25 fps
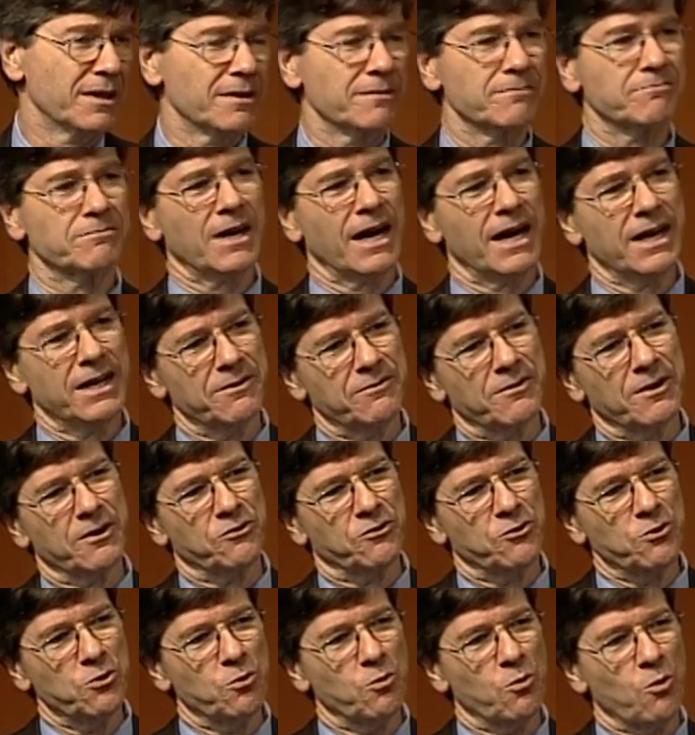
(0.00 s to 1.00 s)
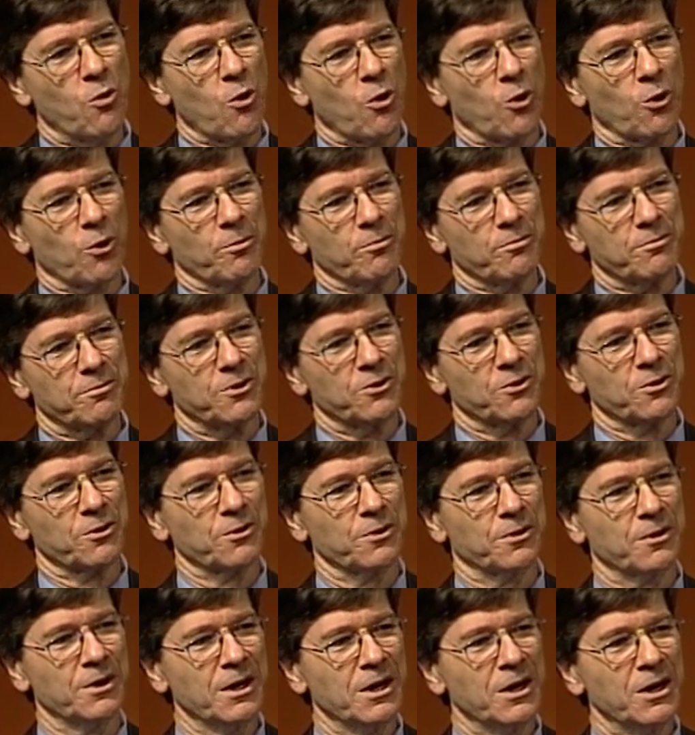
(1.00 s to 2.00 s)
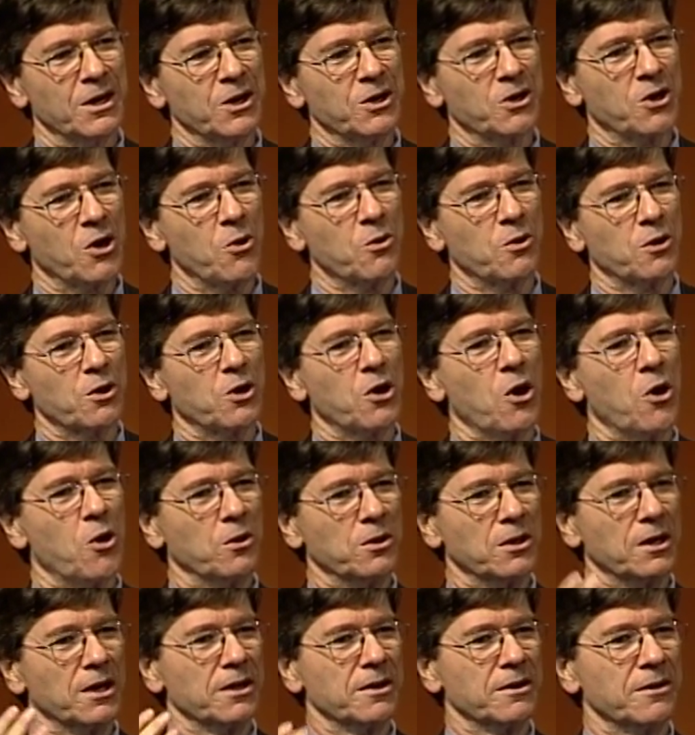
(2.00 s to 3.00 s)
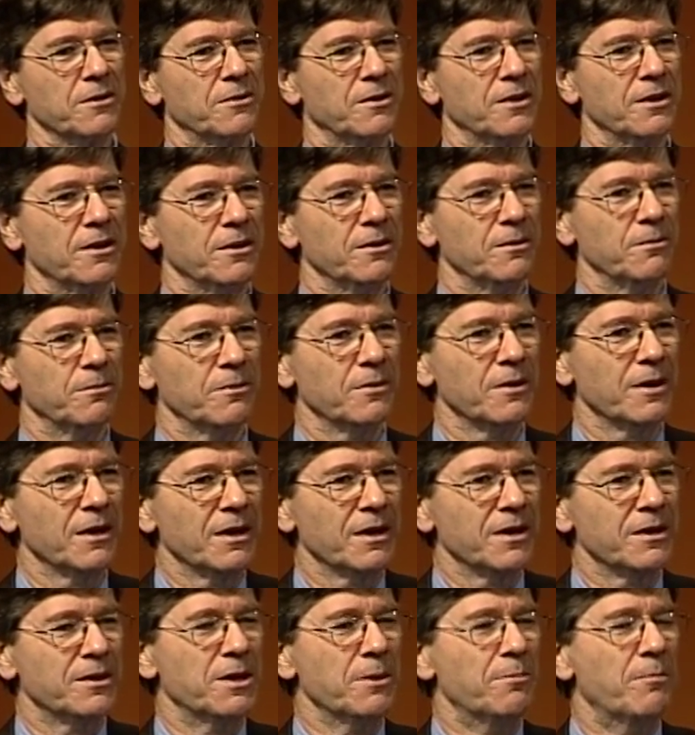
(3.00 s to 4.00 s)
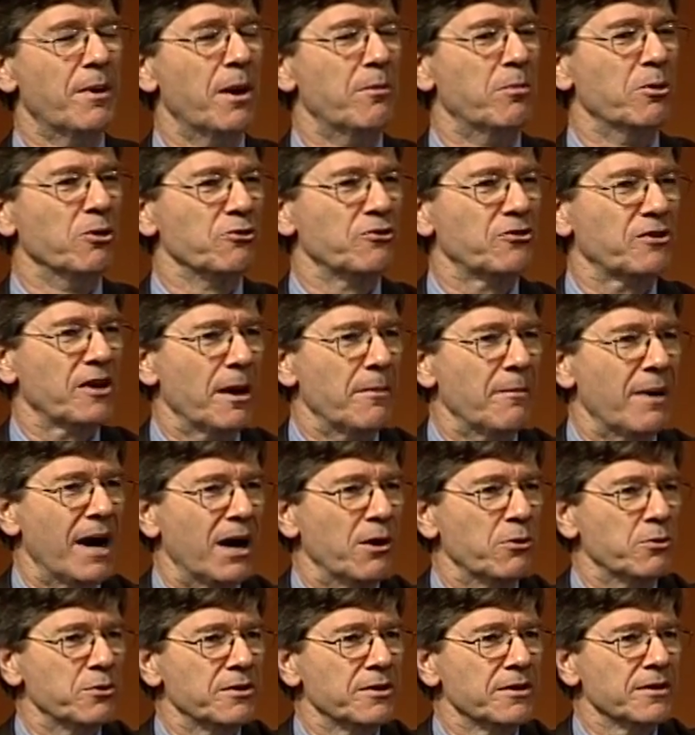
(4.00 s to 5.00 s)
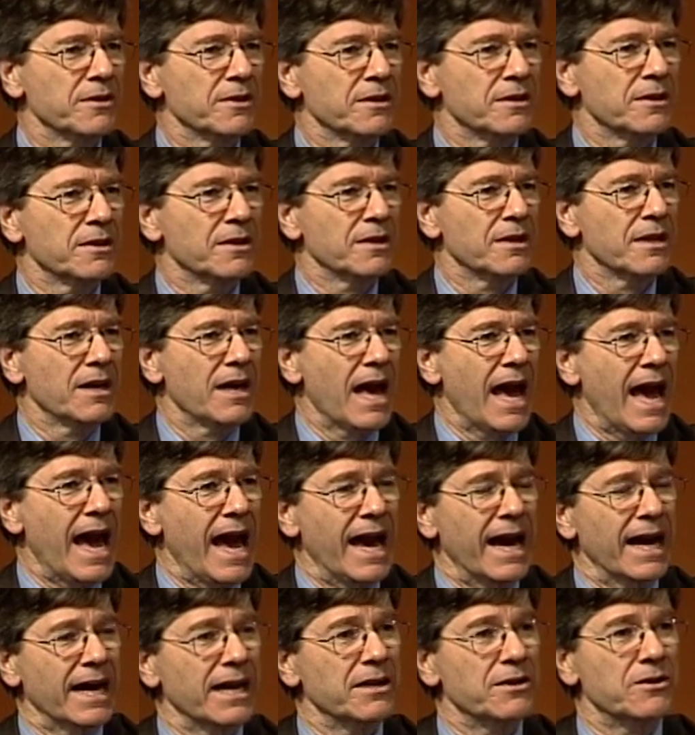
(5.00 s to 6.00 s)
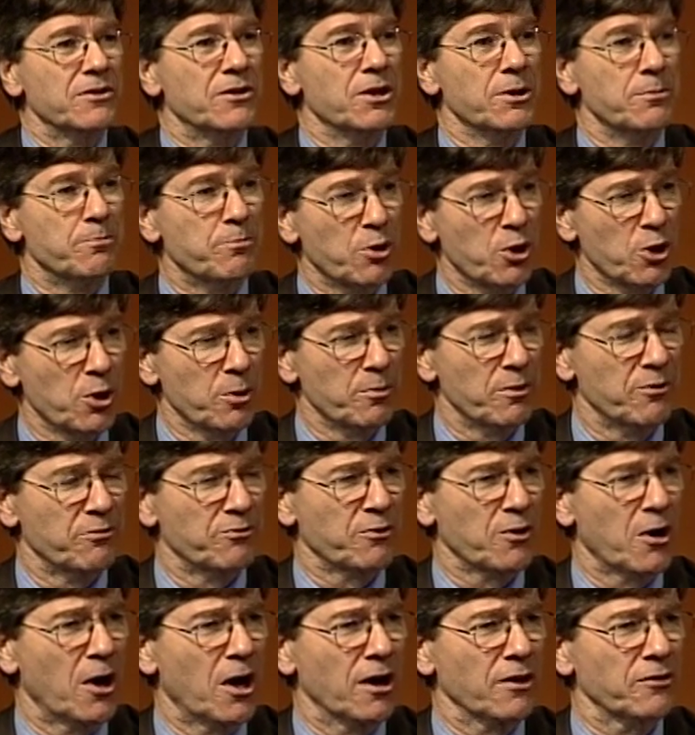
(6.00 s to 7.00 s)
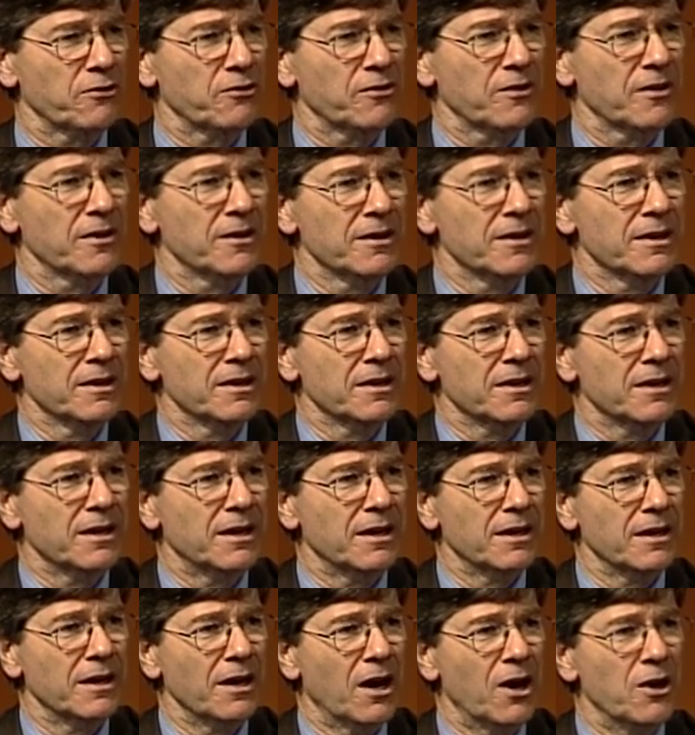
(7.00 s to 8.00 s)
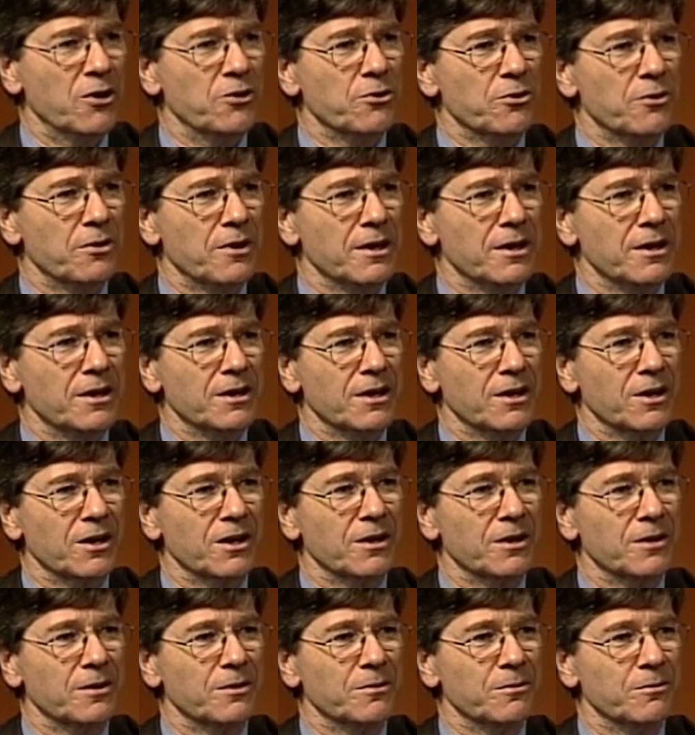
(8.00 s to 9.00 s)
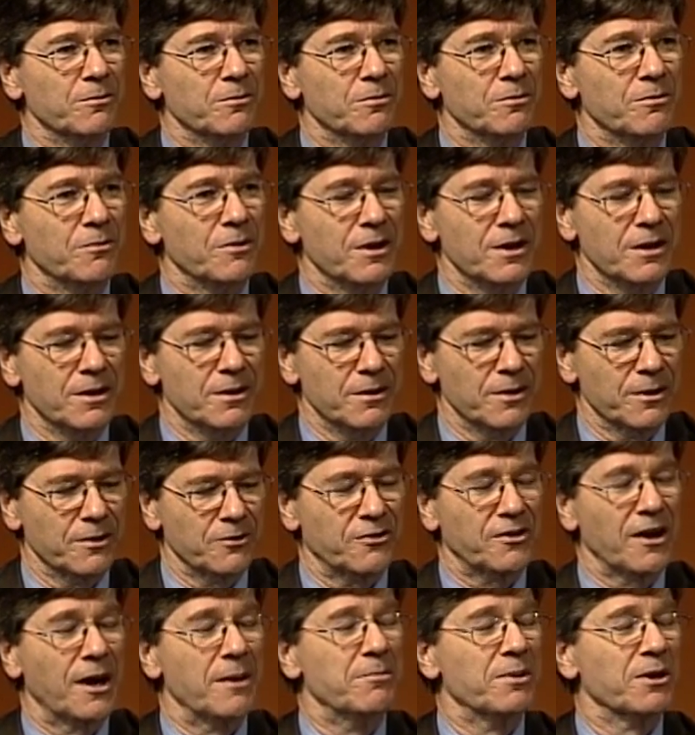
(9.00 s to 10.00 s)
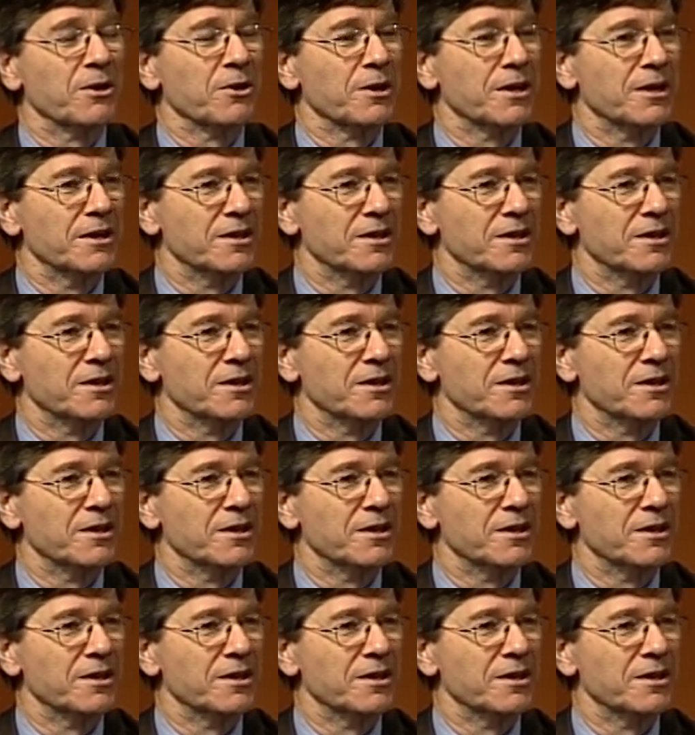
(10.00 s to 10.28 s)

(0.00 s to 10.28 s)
kind of as you warm your Coca Cola, the, the bubbles come out, and the permafrost uh, under the, uh, the uh, Siberian